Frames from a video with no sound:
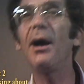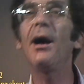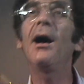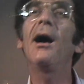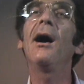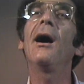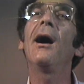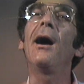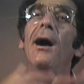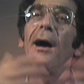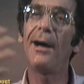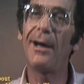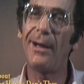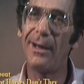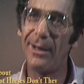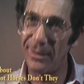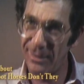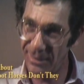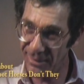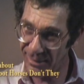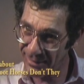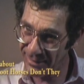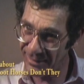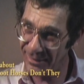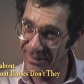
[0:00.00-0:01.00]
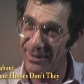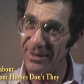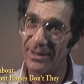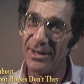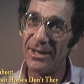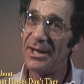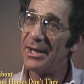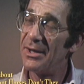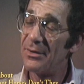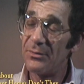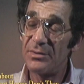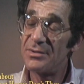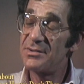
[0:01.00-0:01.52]

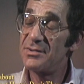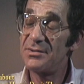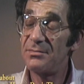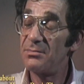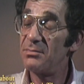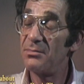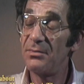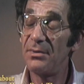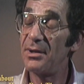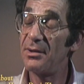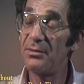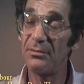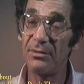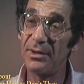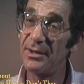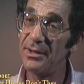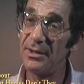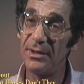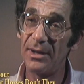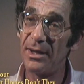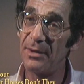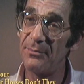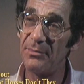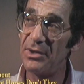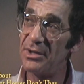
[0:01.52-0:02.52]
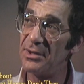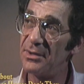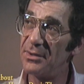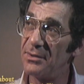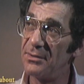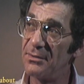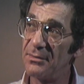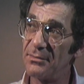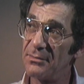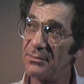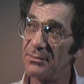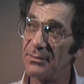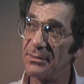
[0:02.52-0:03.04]
it was literally, I
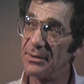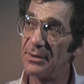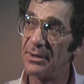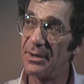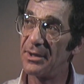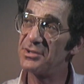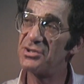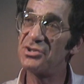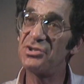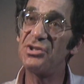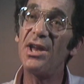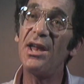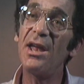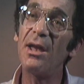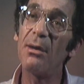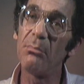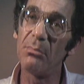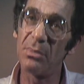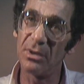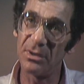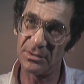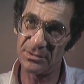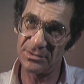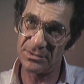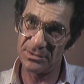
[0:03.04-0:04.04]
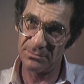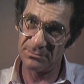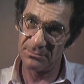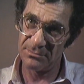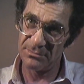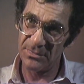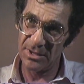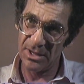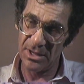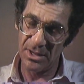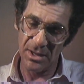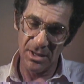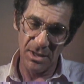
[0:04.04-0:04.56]
mean, a shambles.
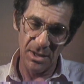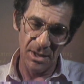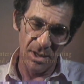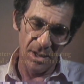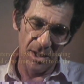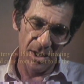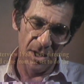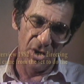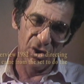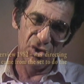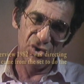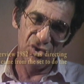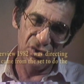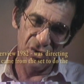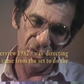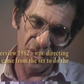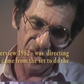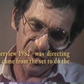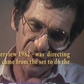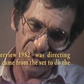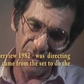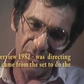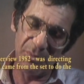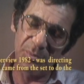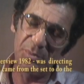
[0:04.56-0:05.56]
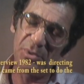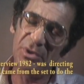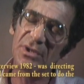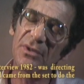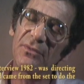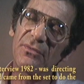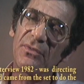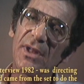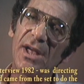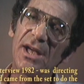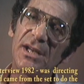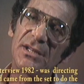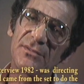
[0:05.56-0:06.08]
As soon as we would put the
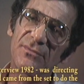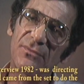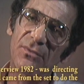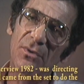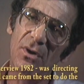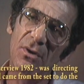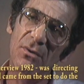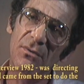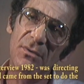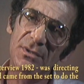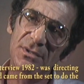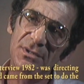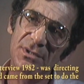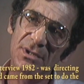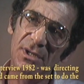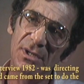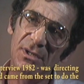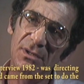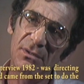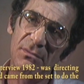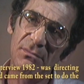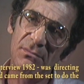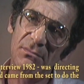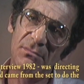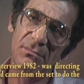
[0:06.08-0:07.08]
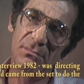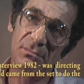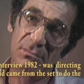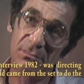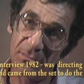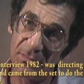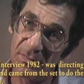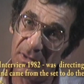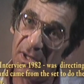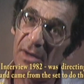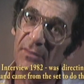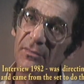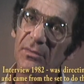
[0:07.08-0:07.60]
flash forwards in,
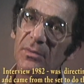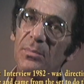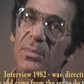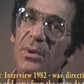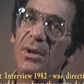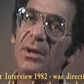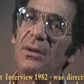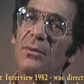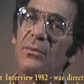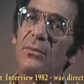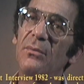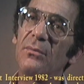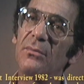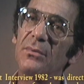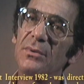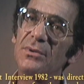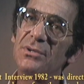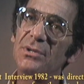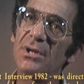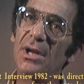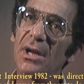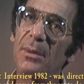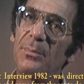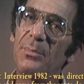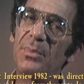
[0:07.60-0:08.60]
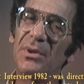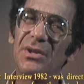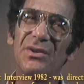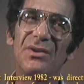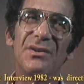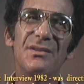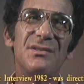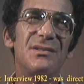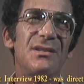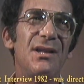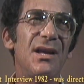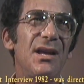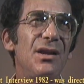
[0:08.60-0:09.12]
everybody would shut up
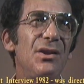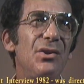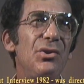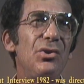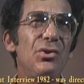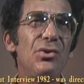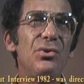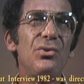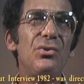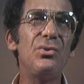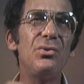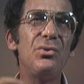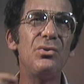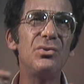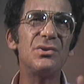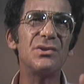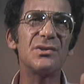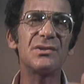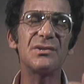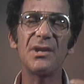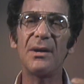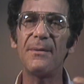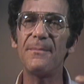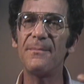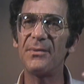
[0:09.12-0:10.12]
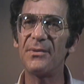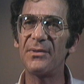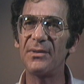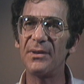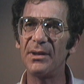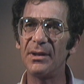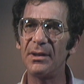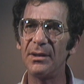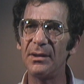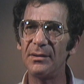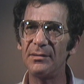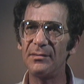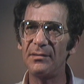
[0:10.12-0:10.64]
because they knew
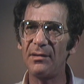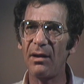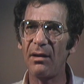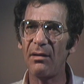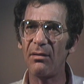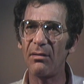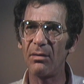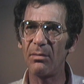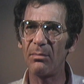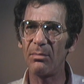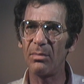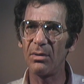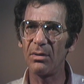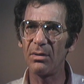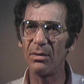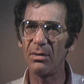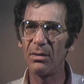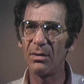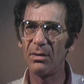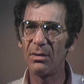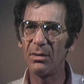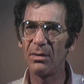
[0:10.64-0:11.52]
something terrible